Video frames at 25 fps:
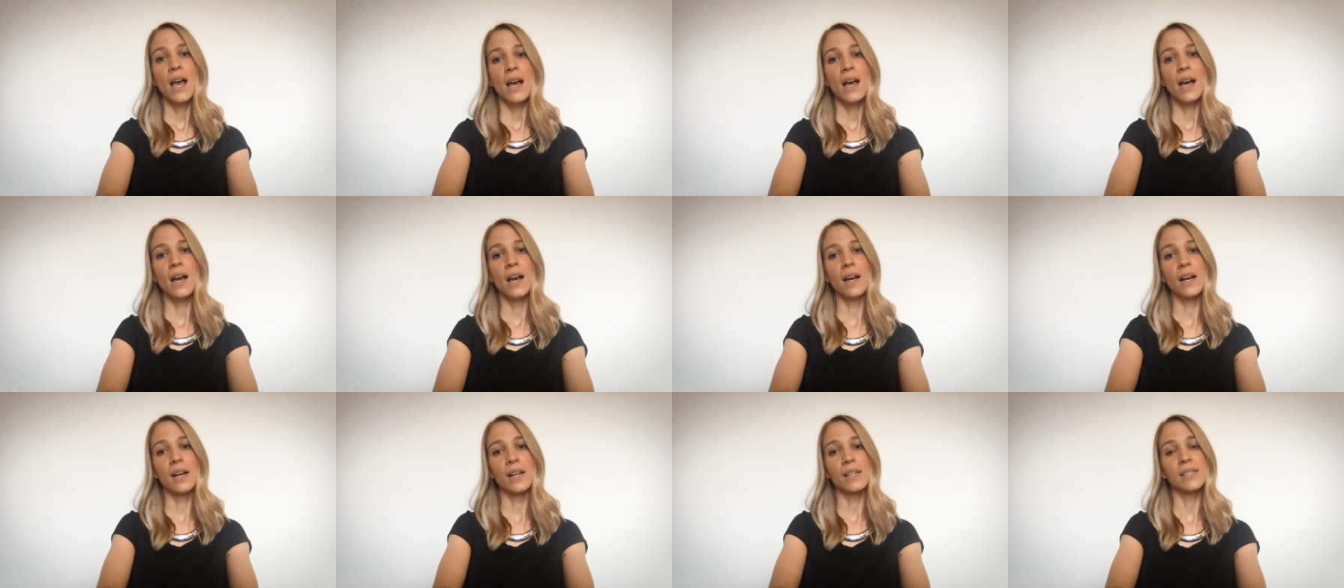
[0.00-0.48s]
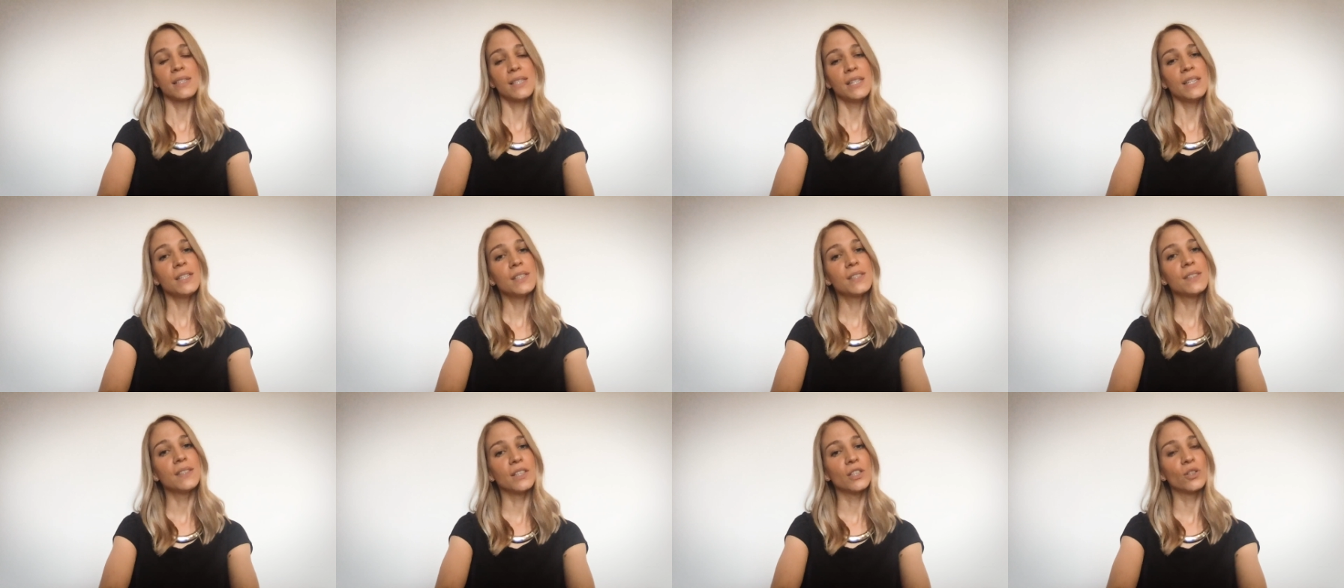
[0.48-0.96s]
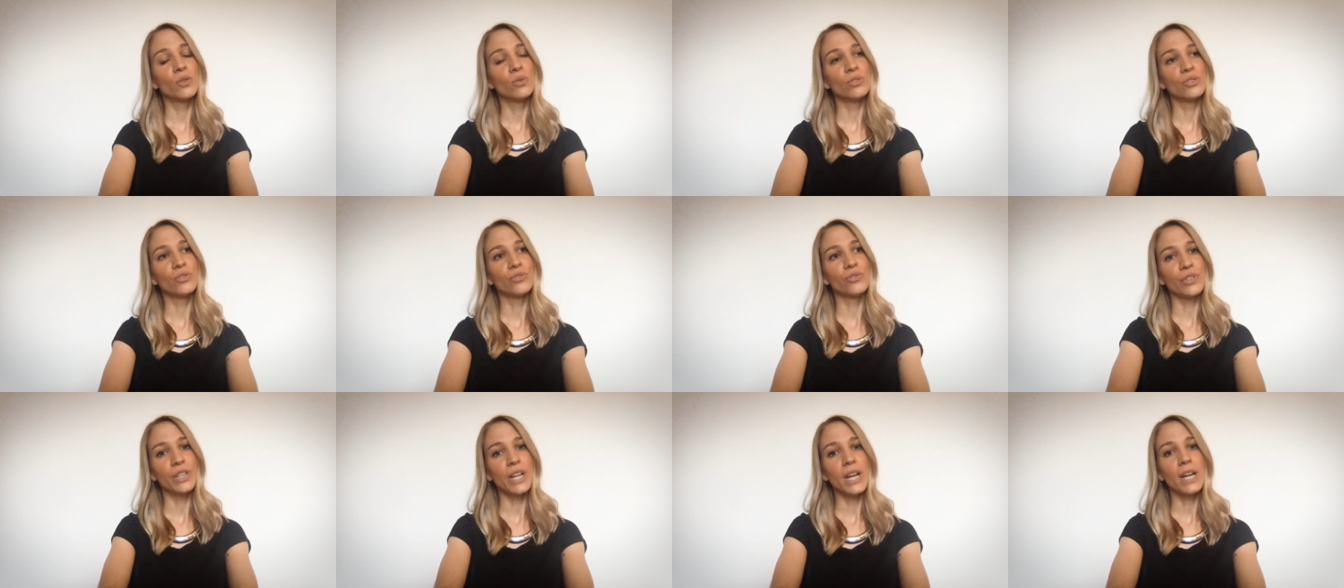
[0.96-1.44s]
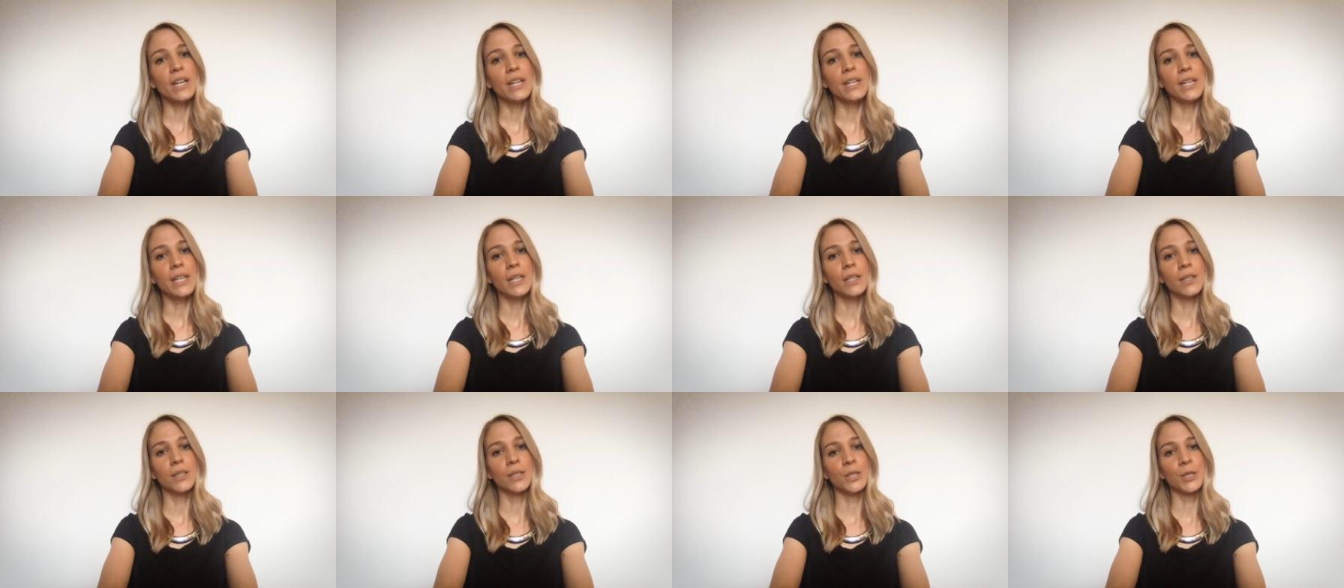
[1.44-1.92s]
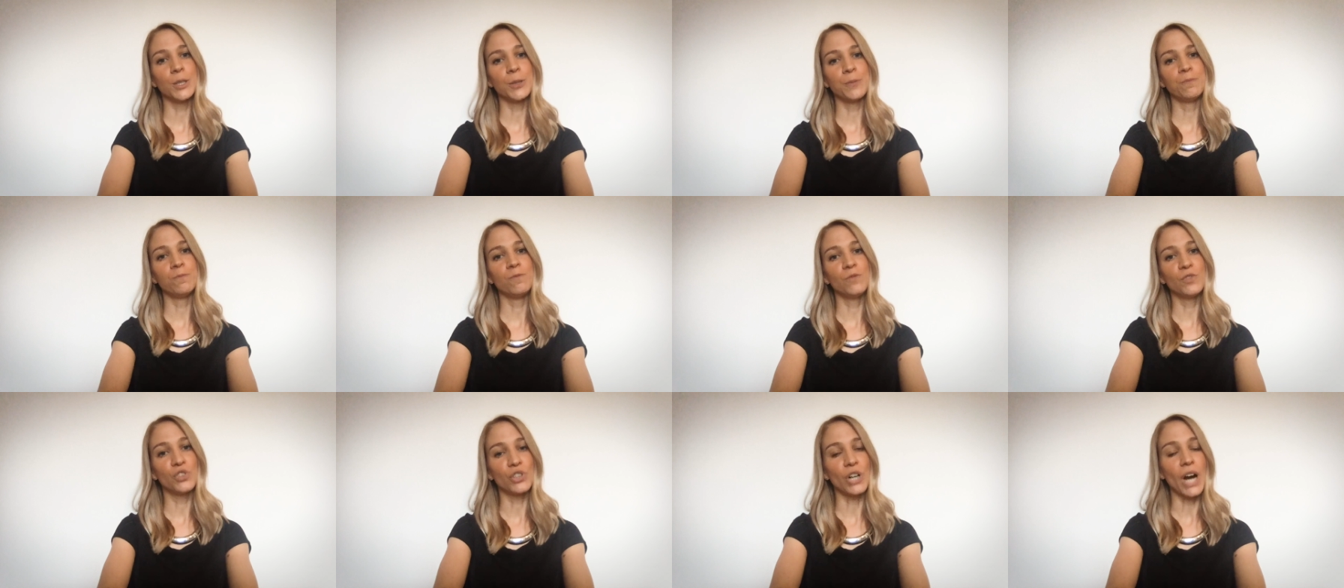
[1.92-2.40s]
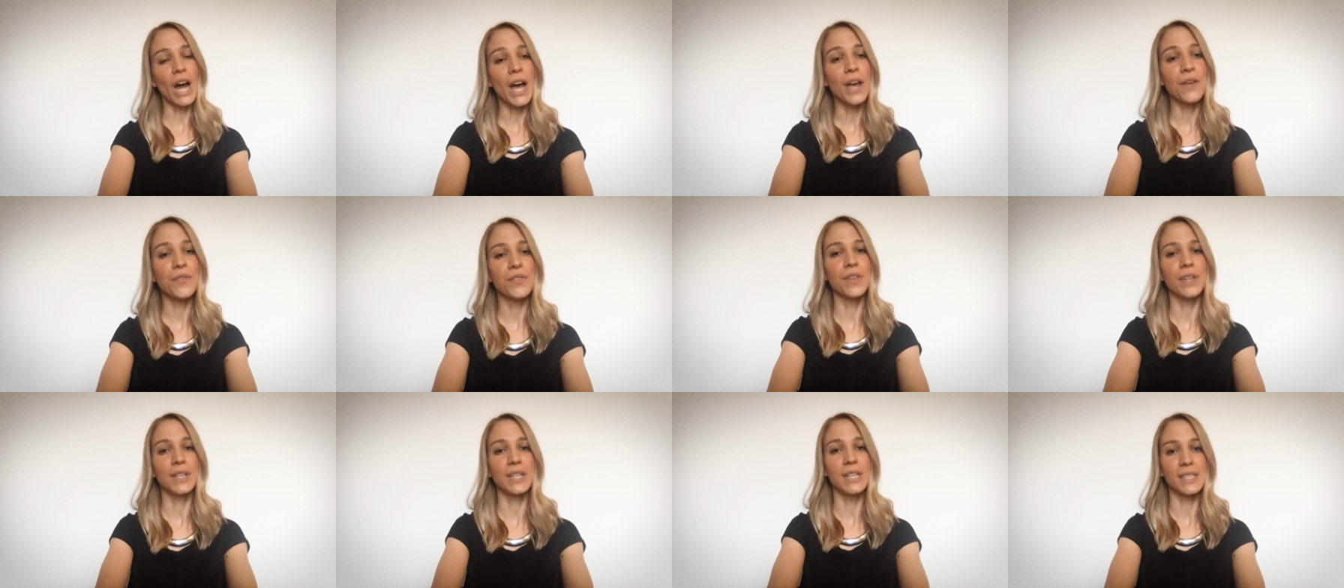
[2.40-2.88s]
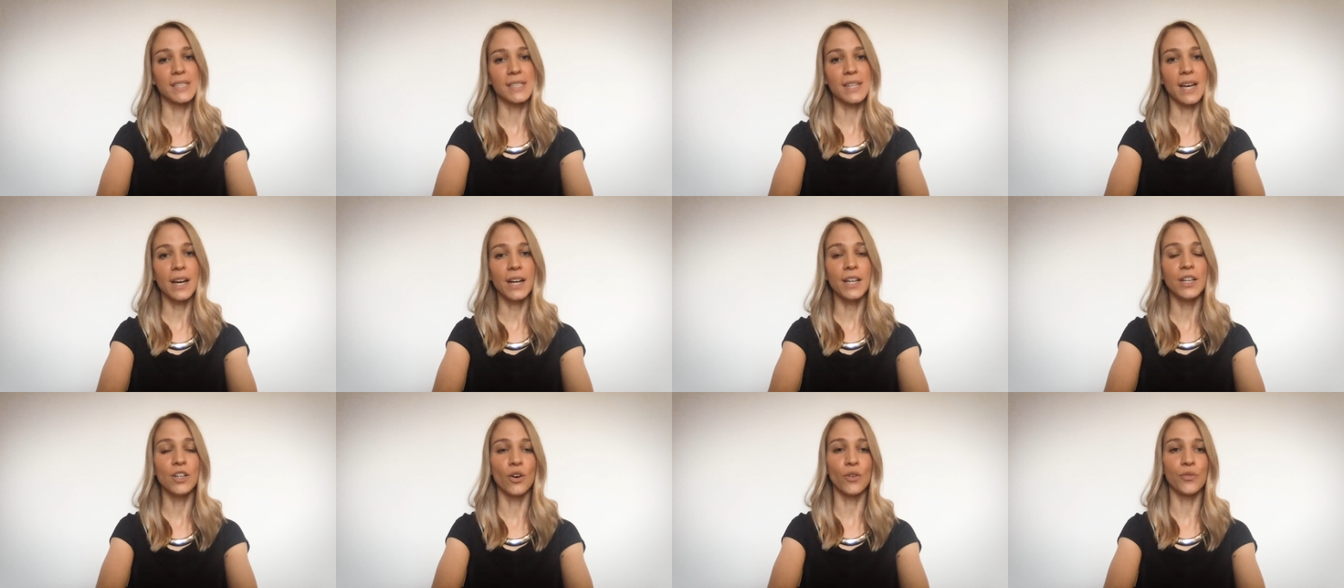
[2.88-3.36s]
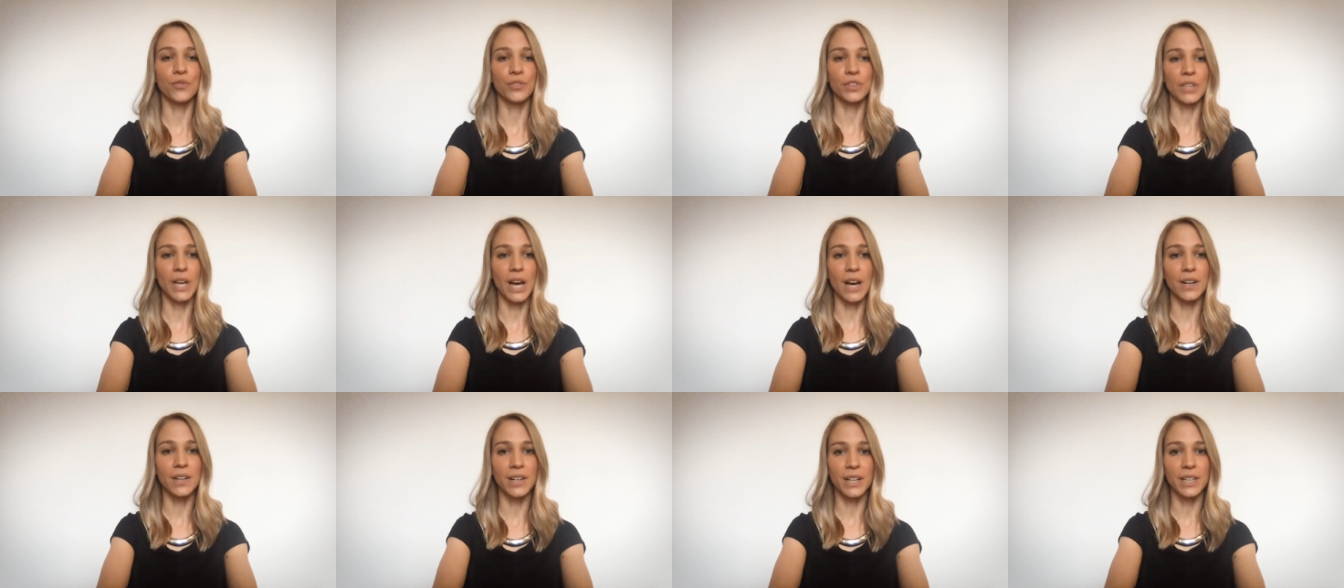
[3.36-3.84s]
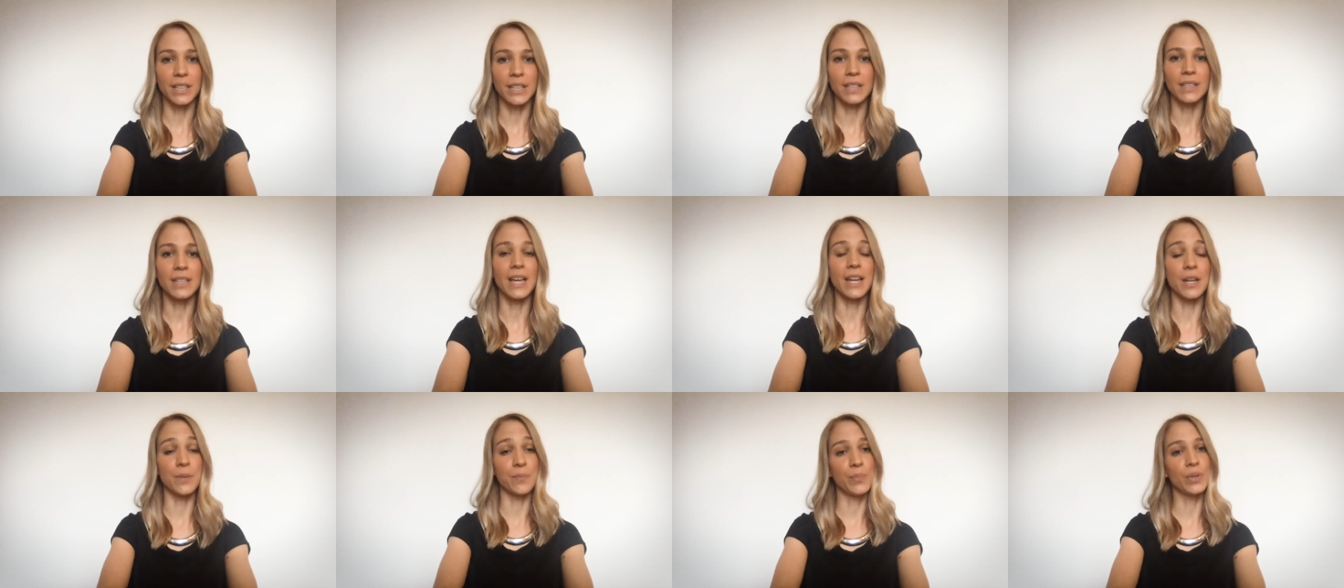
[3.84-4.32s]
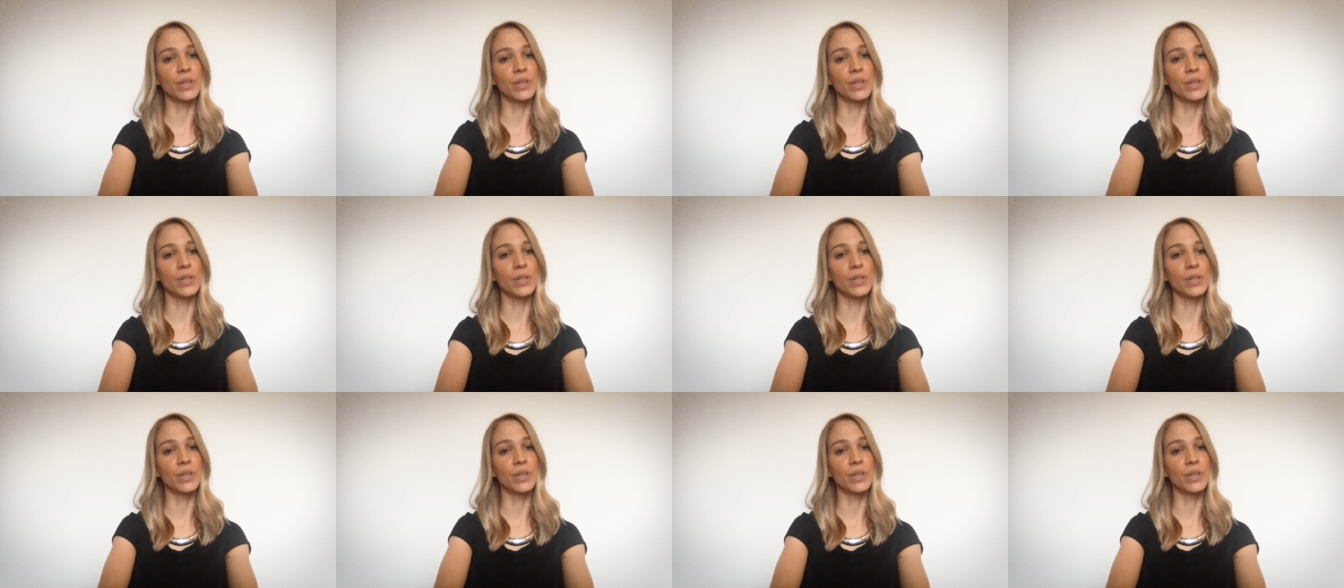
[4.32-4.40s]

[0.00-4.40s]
uh, since they could really um, drive the design of targeted and